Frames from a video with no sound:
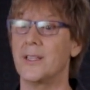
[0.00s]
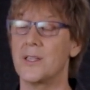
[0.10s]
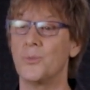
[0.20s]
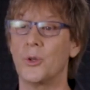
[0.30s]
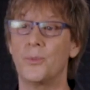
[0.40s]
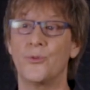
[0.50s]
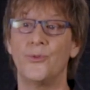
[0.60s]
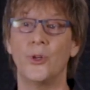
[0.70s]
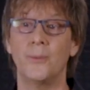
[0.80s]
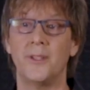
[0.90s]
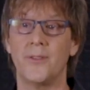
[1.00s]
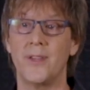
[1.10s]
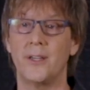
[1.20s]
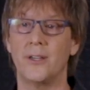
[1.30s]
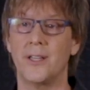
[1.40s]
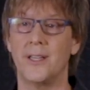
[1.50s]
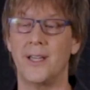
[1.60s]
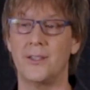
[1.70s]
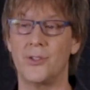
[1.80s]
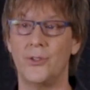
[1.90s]
and is more performant than
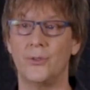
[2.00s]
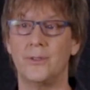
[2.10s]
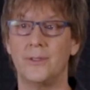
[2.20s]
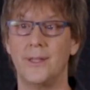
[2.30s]
RDNA 2.